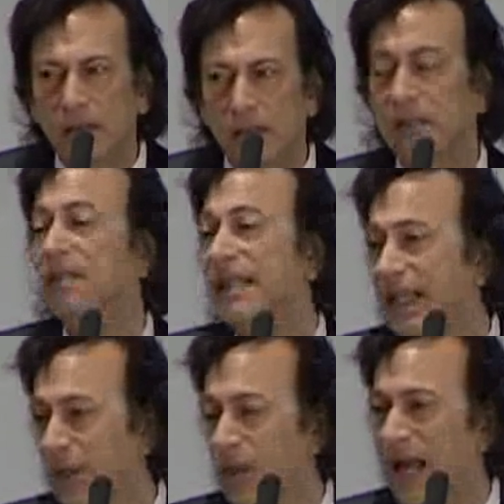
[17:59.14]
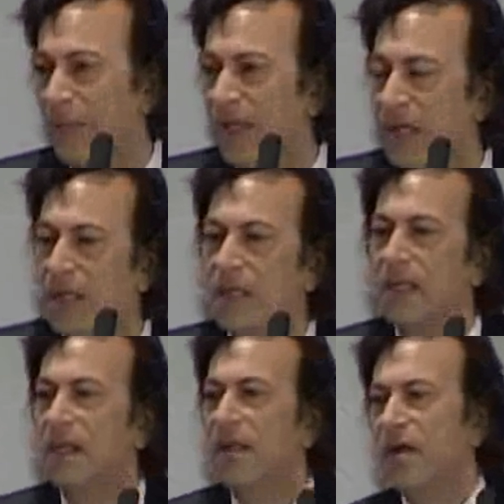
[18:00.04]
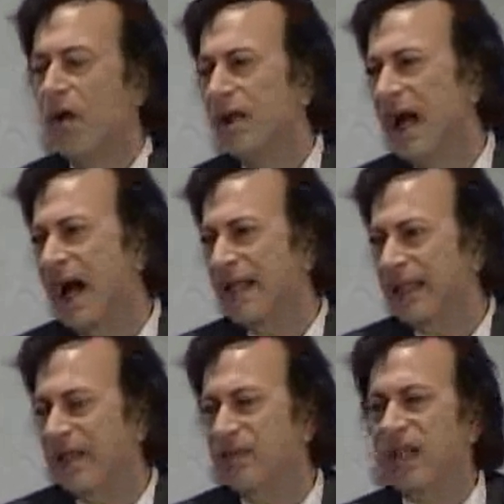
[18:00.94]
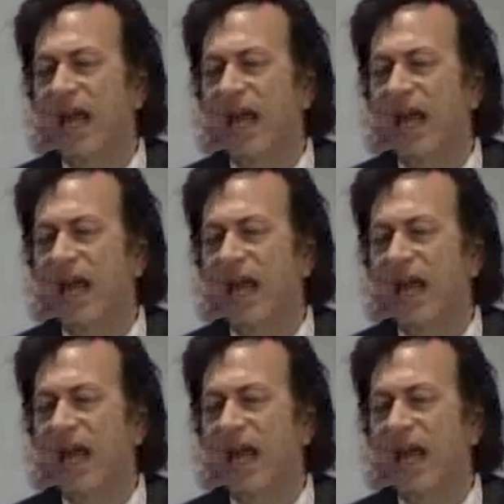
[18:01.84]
This is exactly what happened. The old guy leaves